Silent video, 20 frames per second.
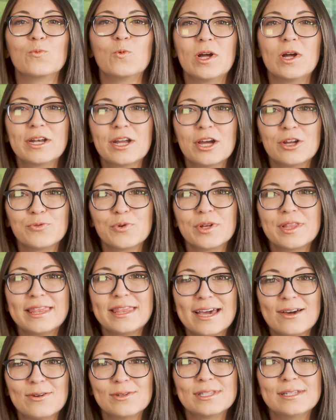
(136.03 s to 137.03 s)

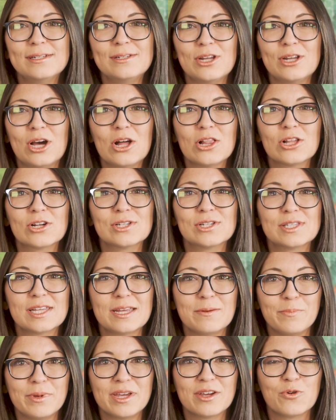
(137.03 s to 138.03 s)
$100,000
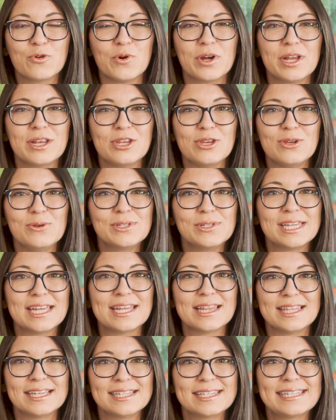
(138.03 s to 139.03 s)
in Bitcoin
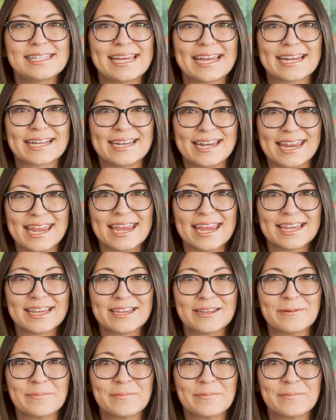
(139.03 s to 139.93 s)
using this technique.